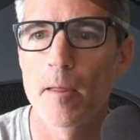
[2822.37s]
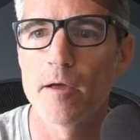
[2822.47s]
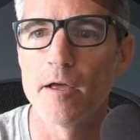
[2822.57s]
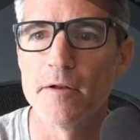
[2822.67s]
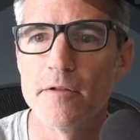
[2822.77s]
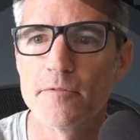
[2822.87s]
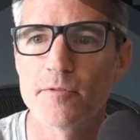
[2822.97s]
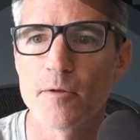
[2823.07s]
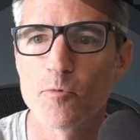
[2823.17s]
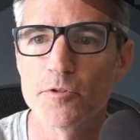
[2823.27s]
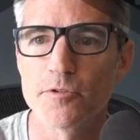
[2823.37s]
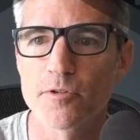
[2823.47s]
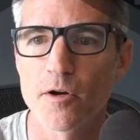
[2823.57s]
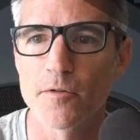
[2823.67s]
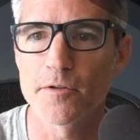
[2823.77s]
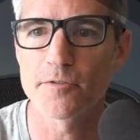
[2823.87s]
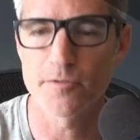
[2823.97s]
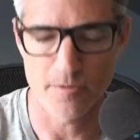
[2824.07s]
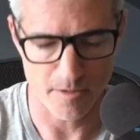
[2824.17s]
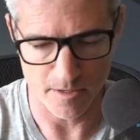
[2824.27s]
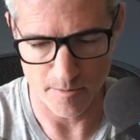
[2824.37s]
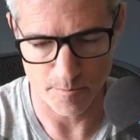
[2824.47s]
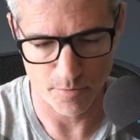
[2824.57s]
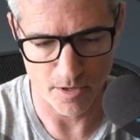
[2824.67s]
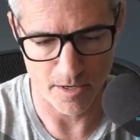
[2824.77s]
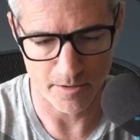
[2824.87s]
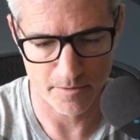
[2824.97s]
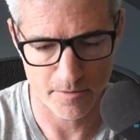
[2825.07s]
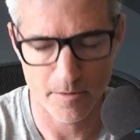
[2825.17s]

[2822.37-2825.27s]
And instead, we'll just call this product.